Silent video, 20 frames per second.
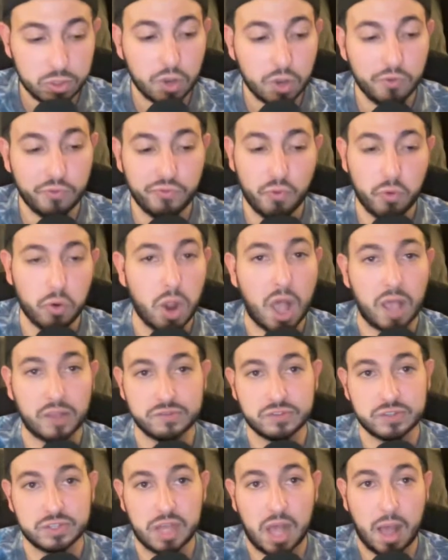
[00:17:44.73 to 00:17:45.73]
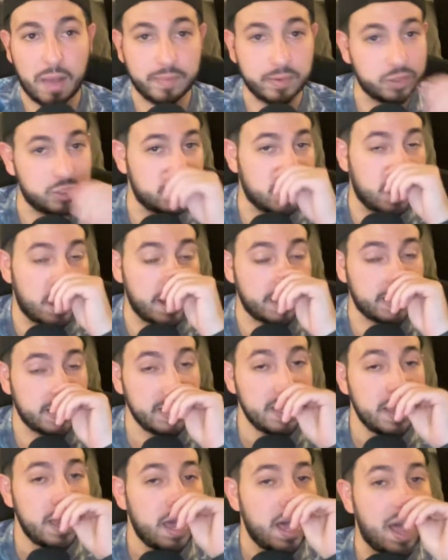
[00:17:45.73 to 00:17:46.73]
for Austin Gomber tonight.
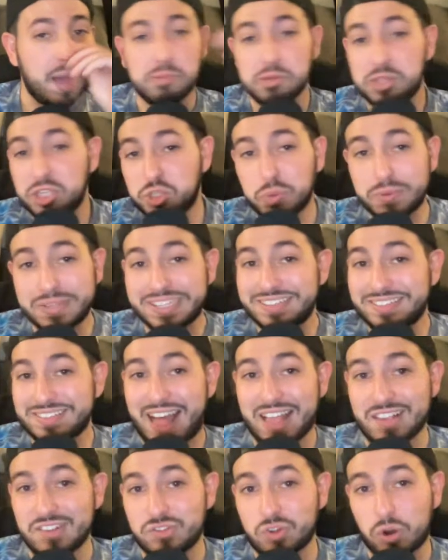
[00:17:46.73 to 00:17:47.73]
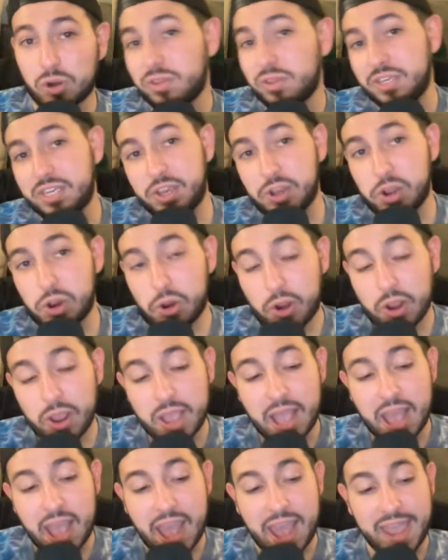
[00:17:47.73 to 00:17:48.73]
But this was his last start of the year.
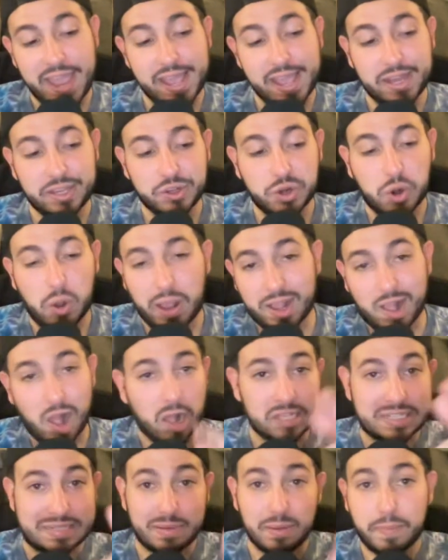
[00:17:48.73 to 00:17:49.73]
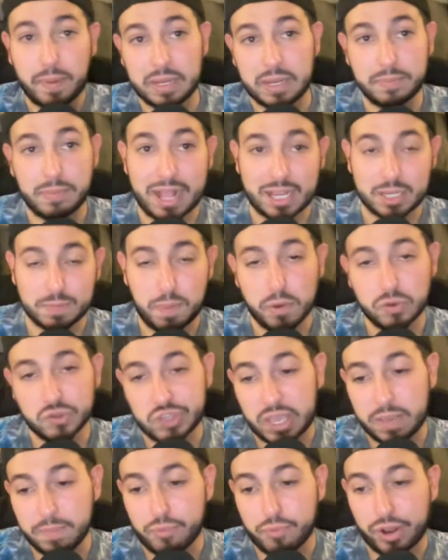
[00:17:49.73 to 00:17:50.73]
And, you know, I caught some of Buddy Black's
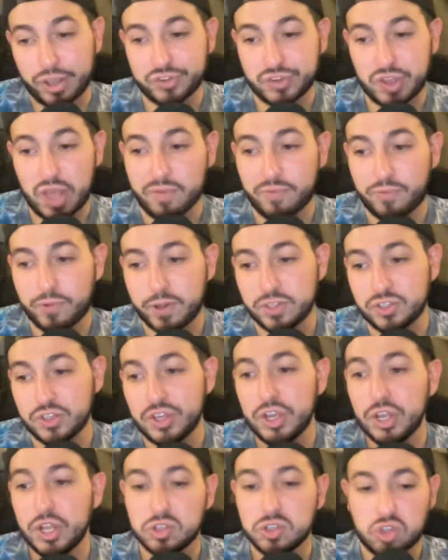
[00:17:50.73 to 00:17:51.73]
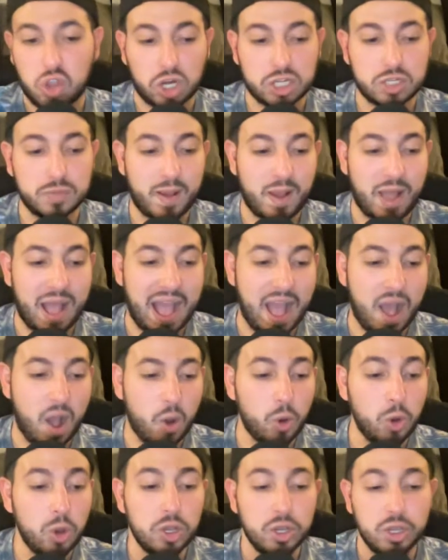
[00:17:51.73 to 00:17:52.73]
post-game press conference, talked about
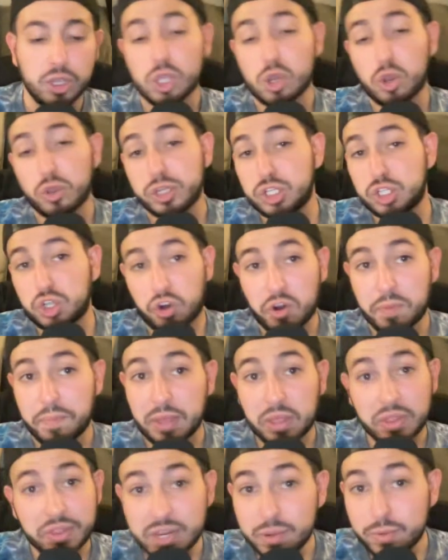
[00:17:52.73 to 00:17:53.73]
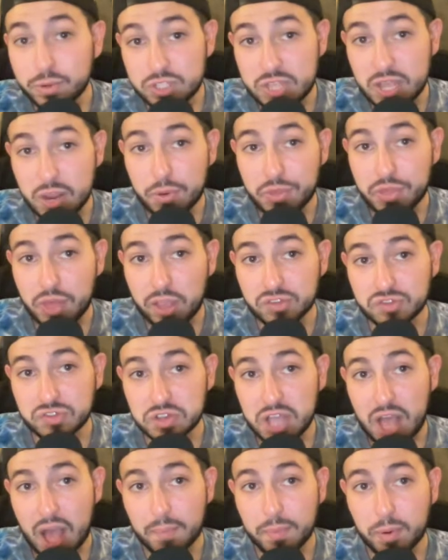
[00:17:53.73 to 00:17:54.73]
how, you know, the durability was there with Austin
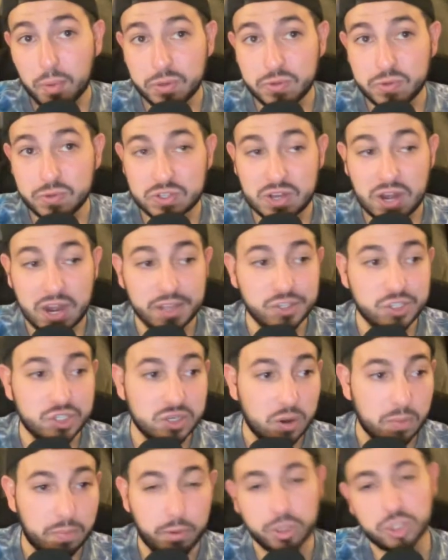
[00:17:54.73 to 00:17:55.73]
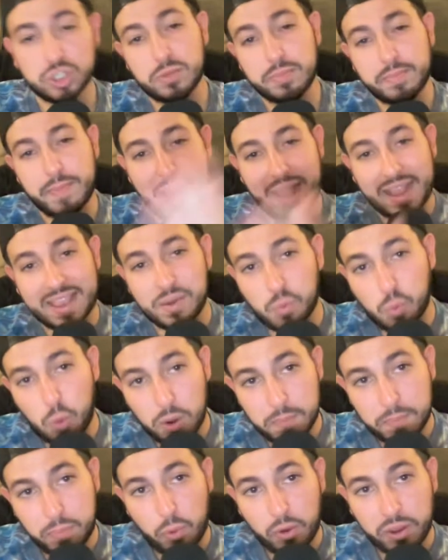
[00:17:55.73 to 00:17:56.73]
Gomber, which was nice, you know, pushed him back at
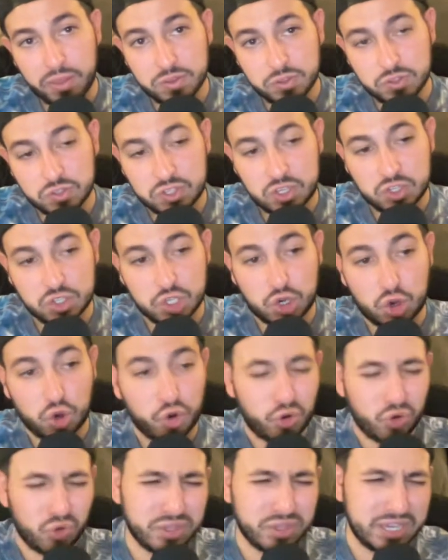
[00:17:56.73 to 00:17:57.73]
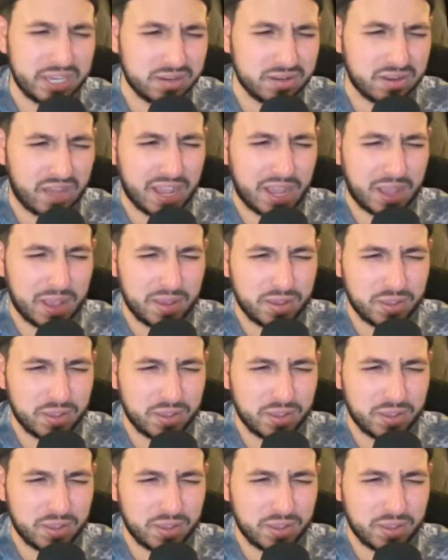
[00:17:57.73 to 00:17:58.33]
one point in the season early in like